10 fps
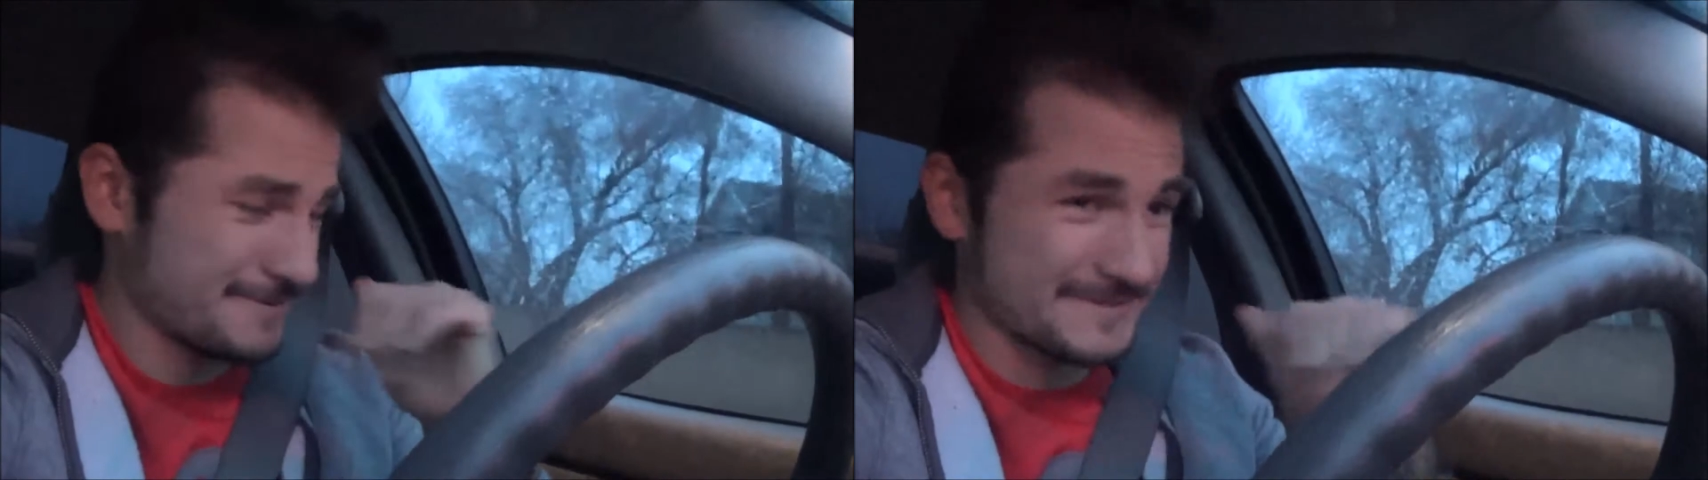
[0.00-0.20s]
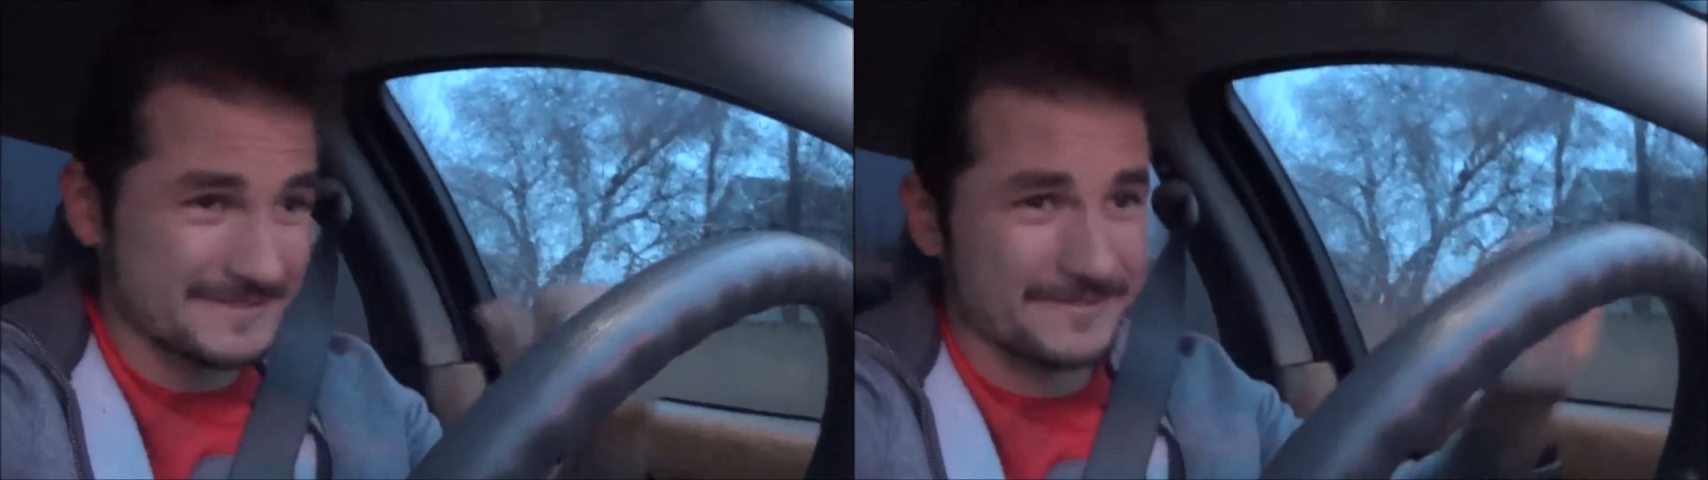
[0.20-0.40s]

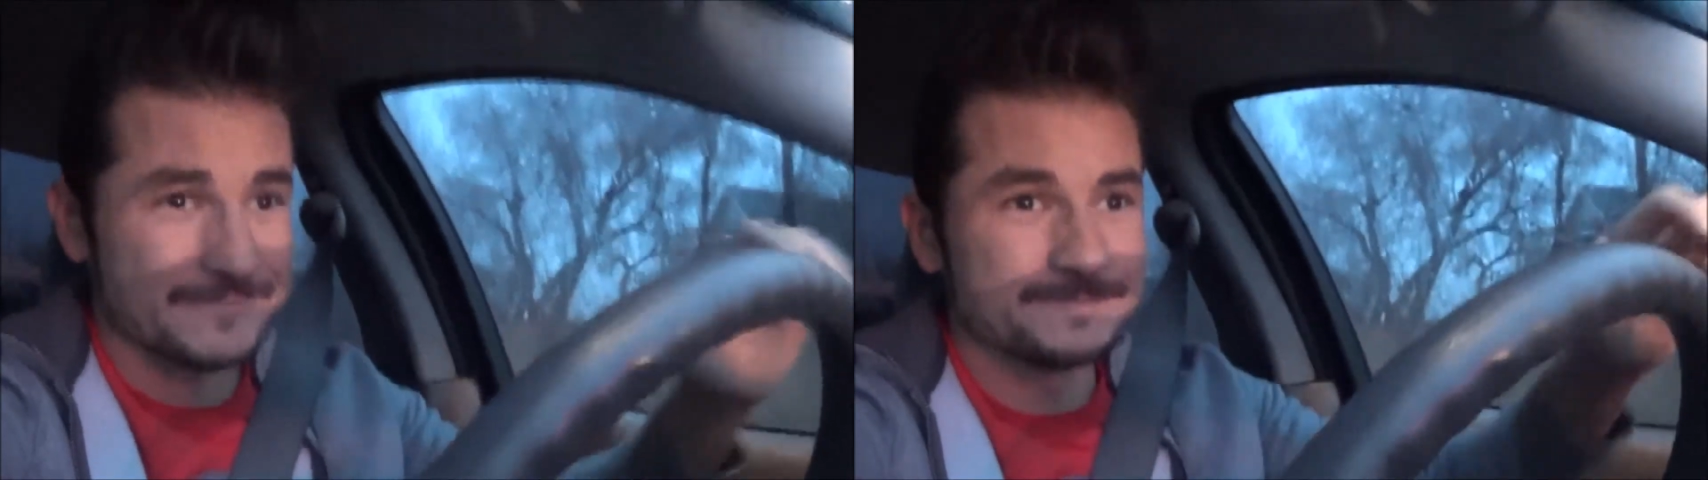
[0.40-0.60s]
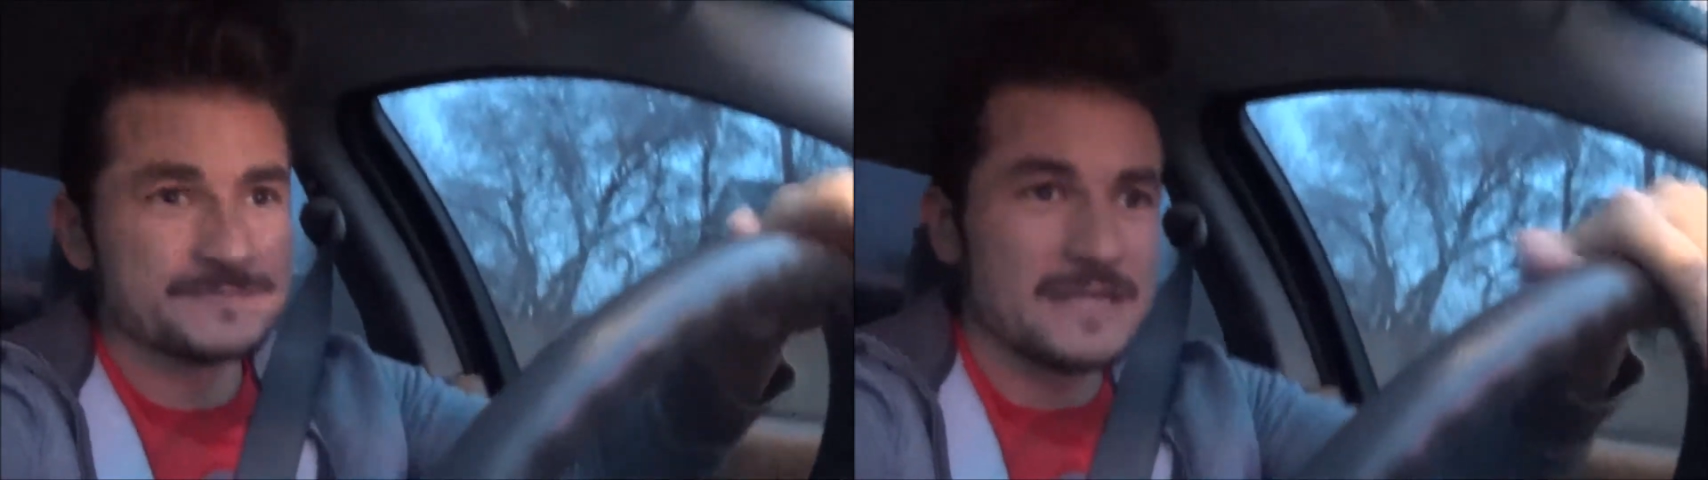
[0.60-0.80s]
sorry.
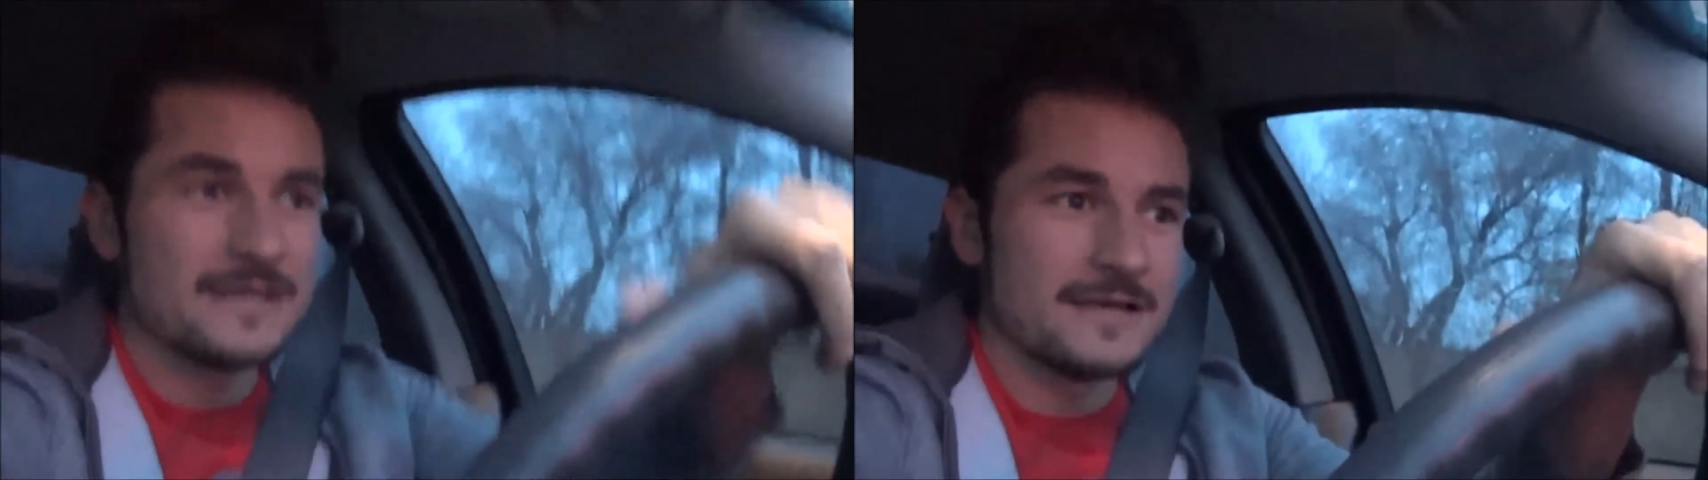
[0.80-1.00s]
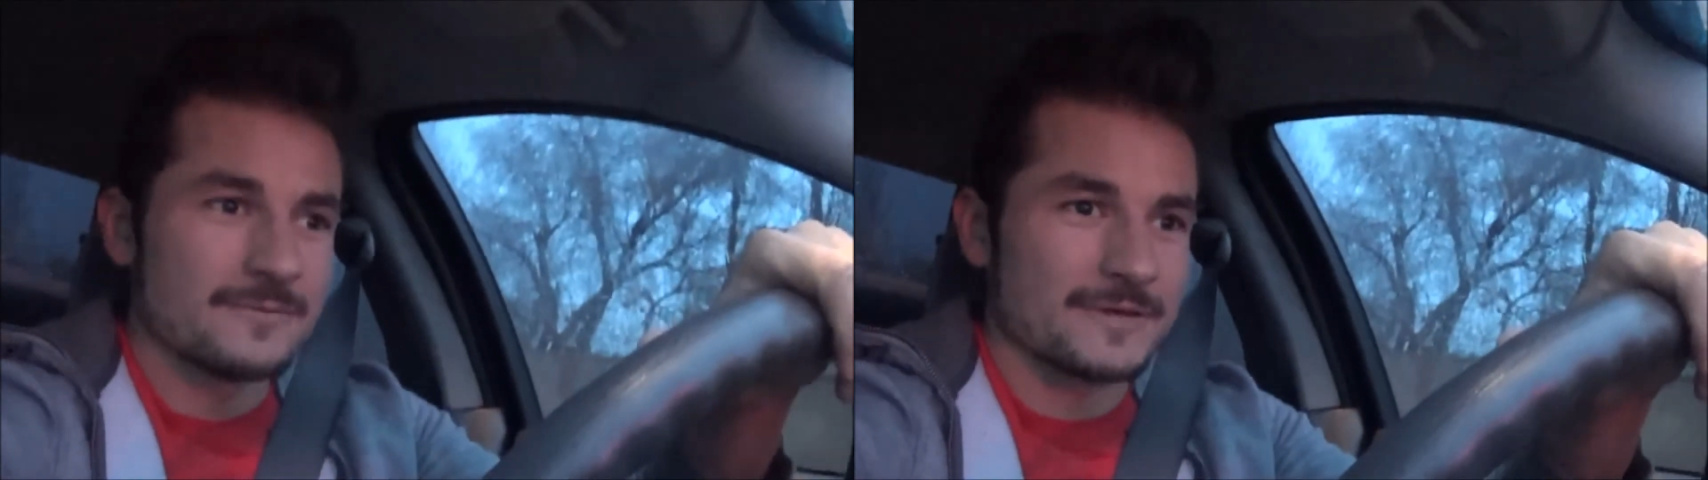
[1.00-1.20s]

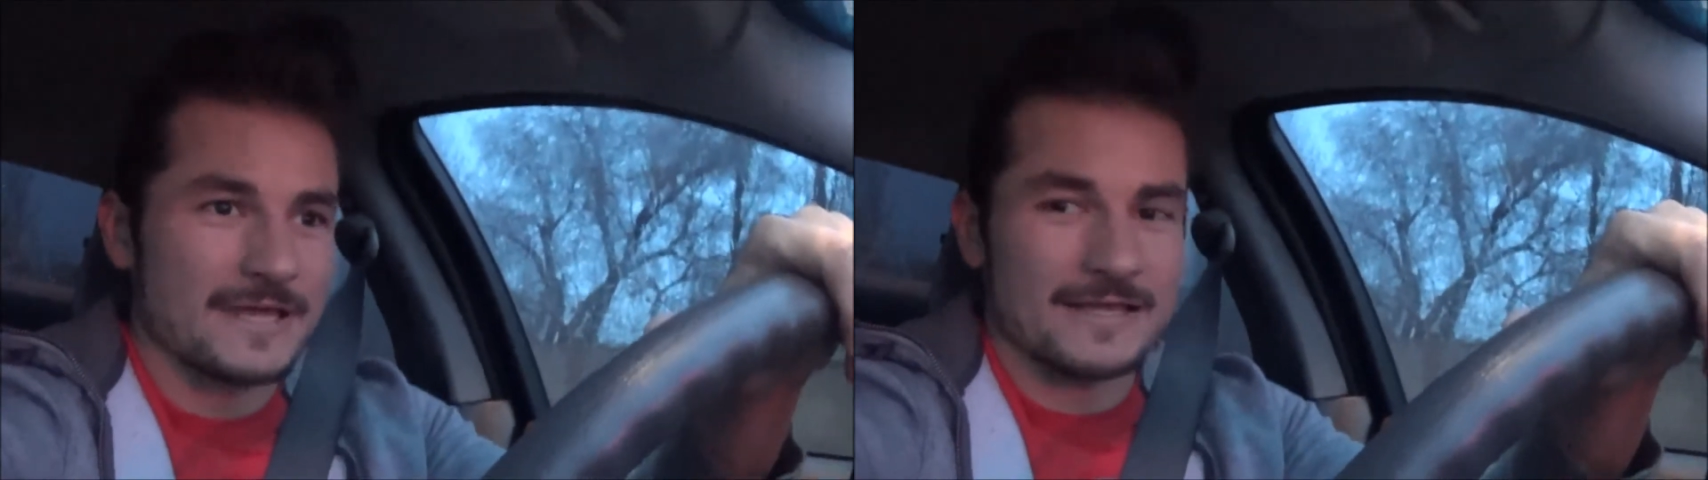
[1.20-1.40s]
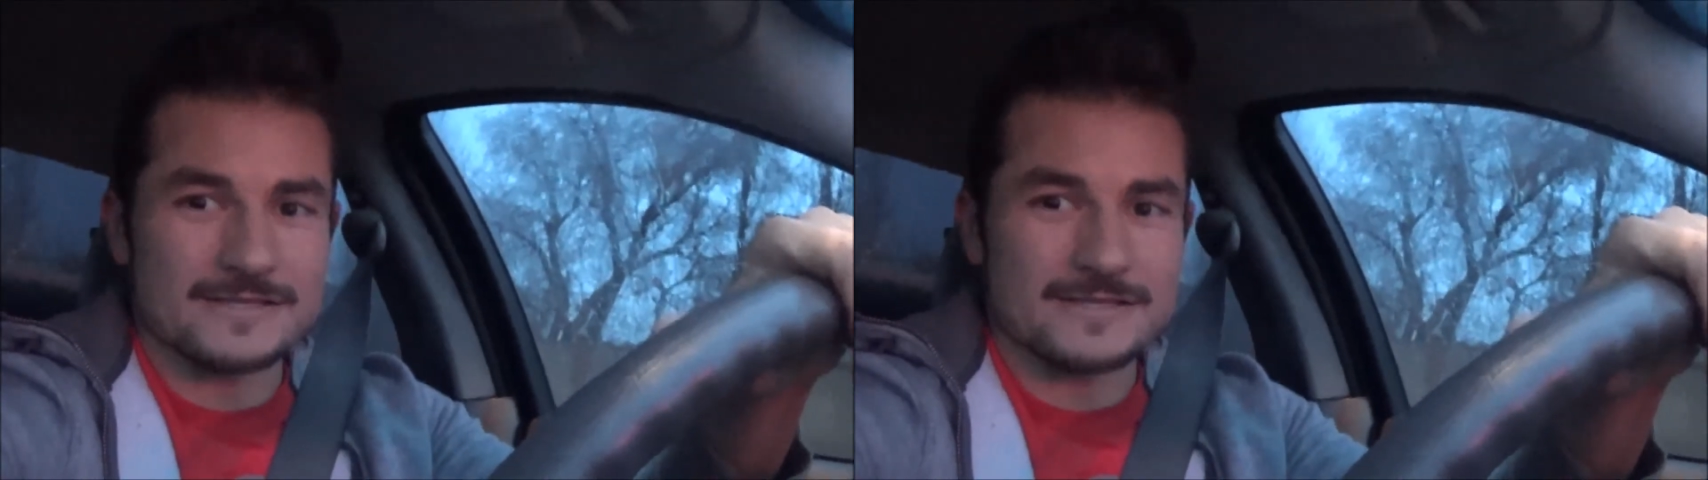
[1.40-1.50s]
But yeah,